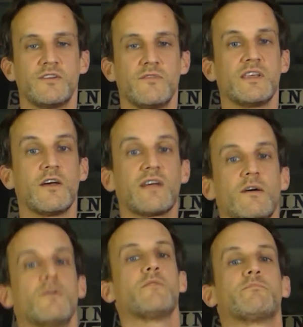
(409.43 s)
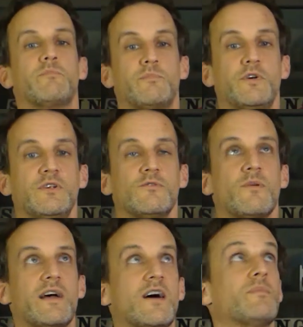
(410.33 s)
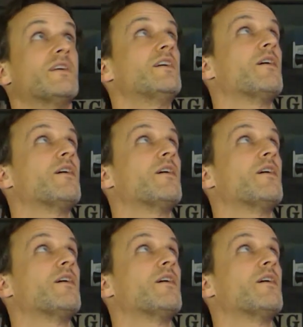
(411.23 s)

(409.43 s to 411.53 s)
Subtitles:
Don't think, okay, well, I'll put it all the way up.